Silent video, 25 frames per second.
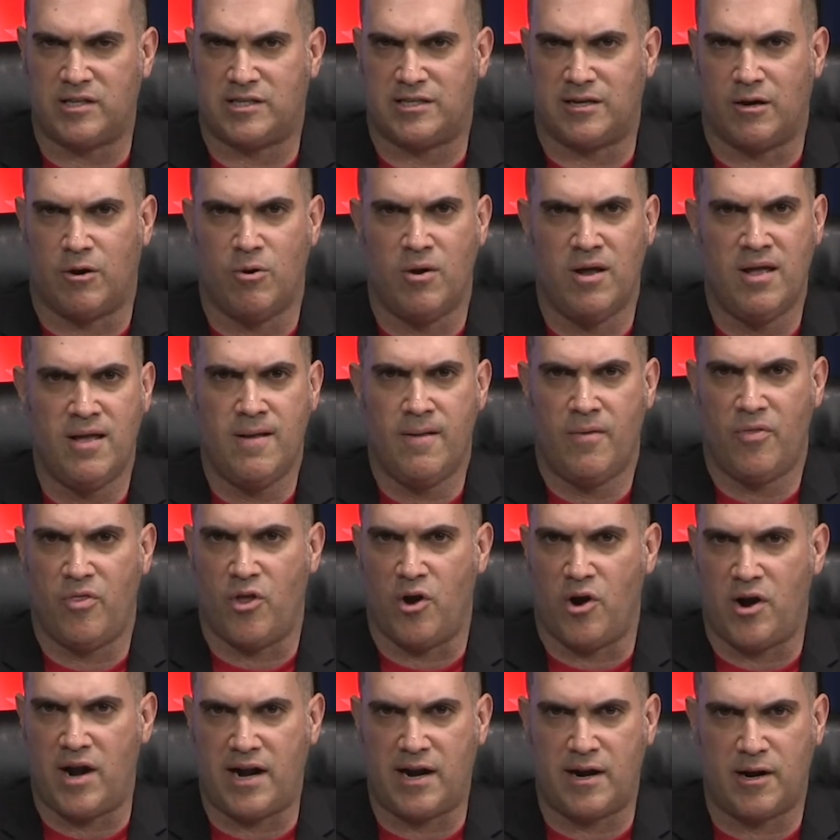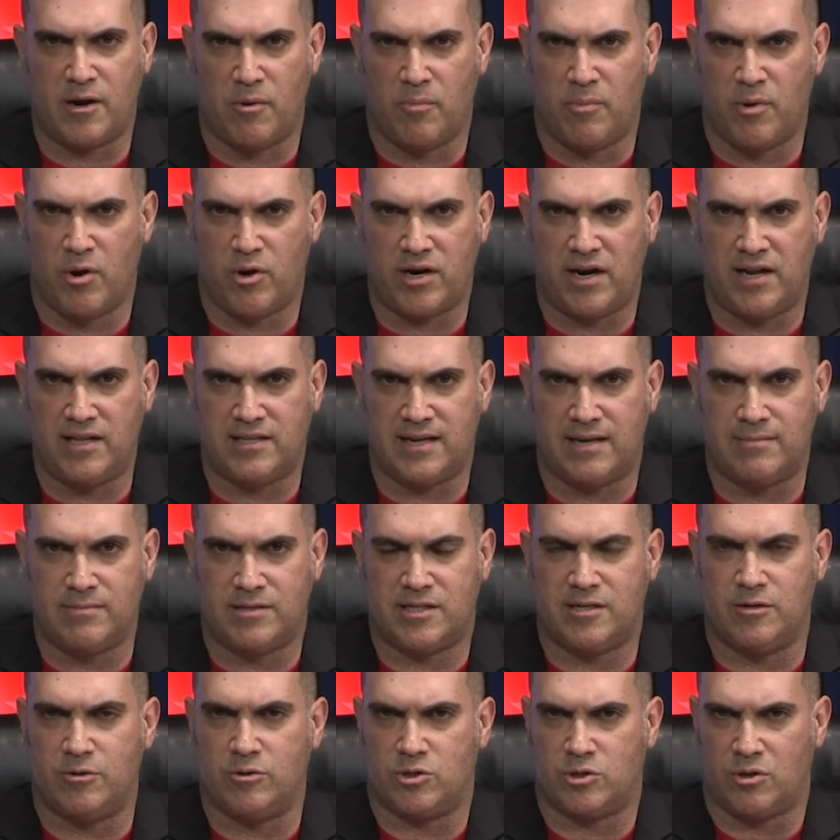So they're not going to go broke anytime
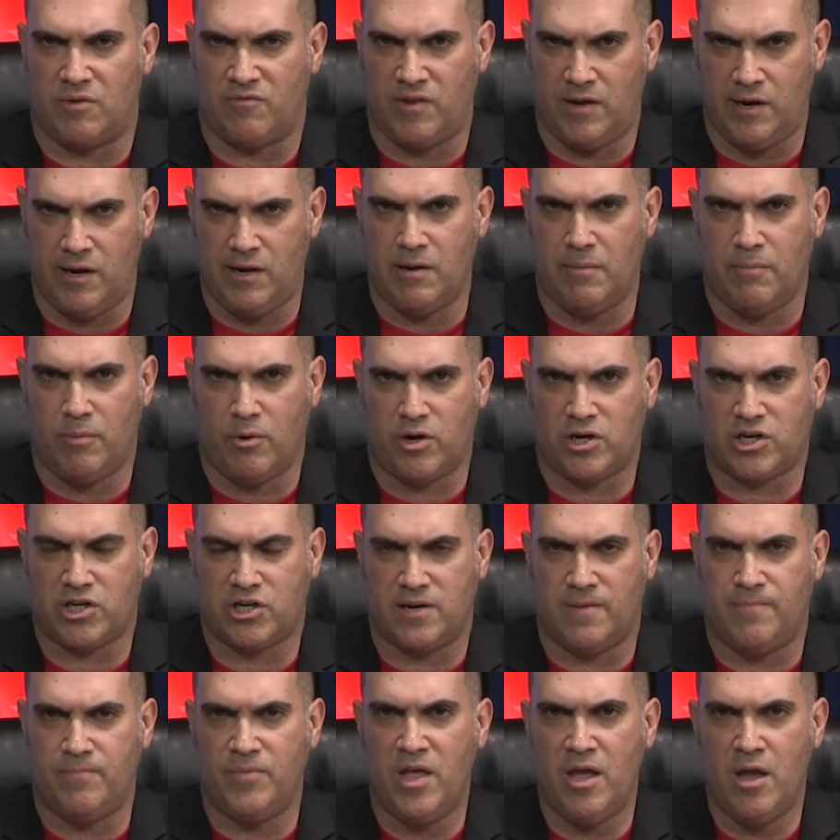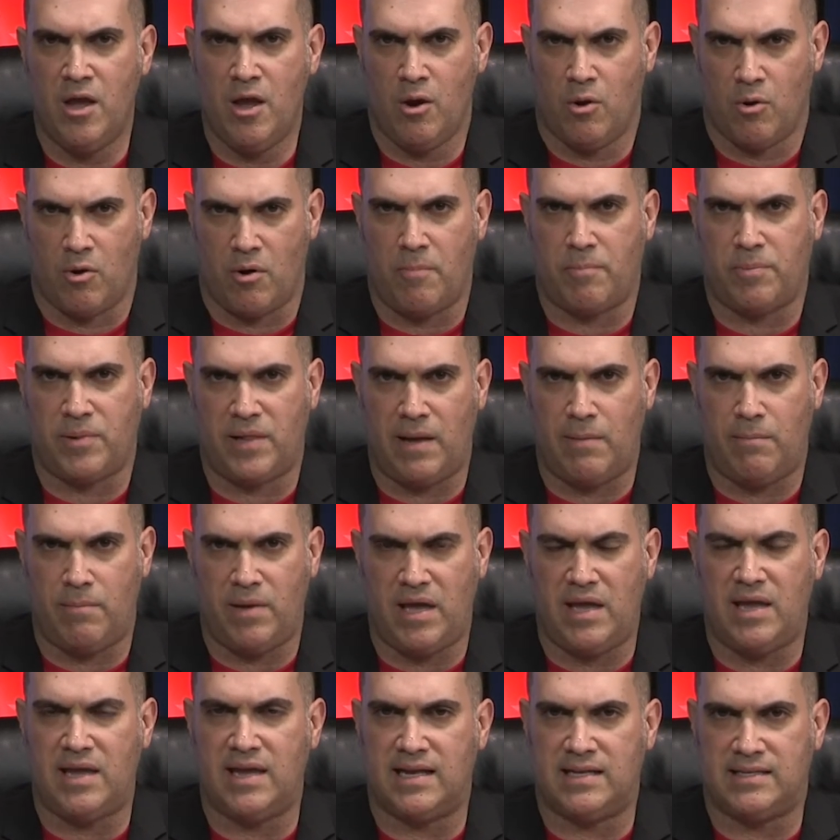soon. So if you need an abortion or a Plan
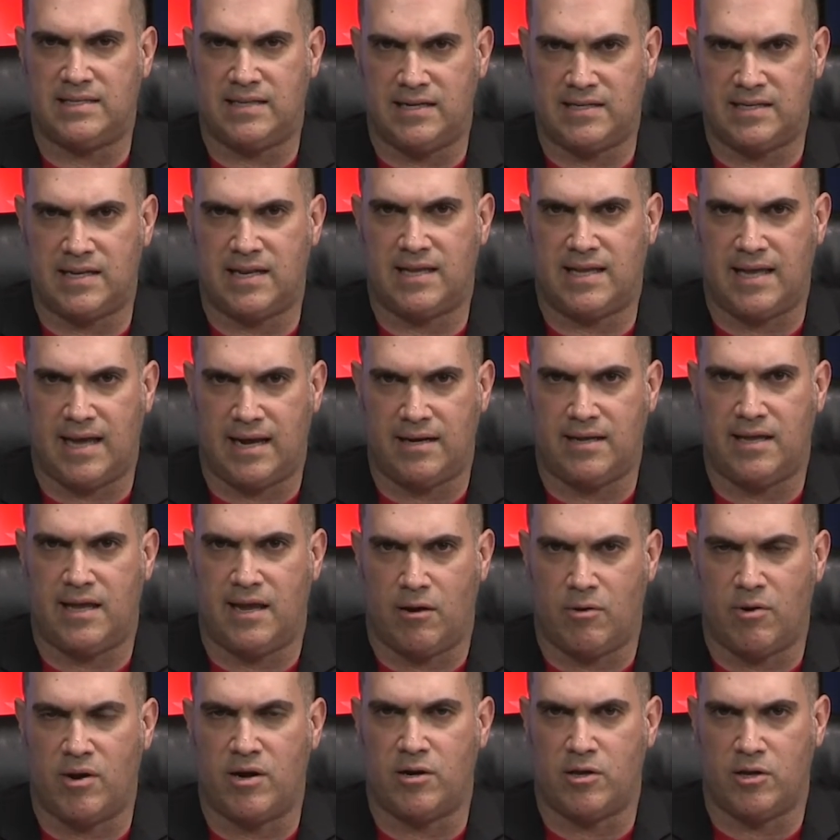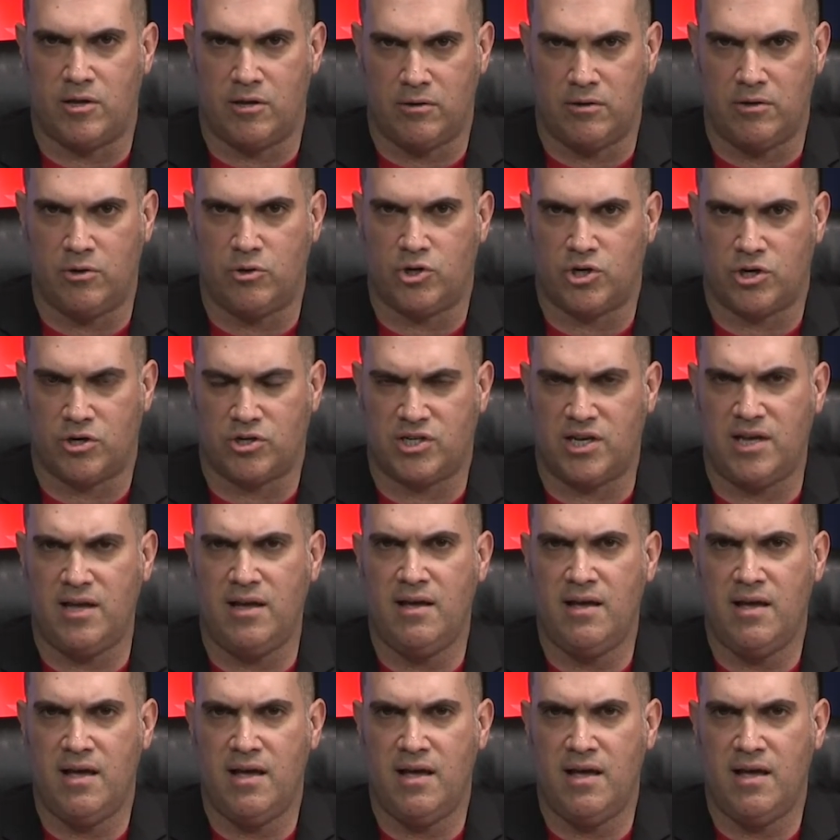B, it's easy to get here in New Jersey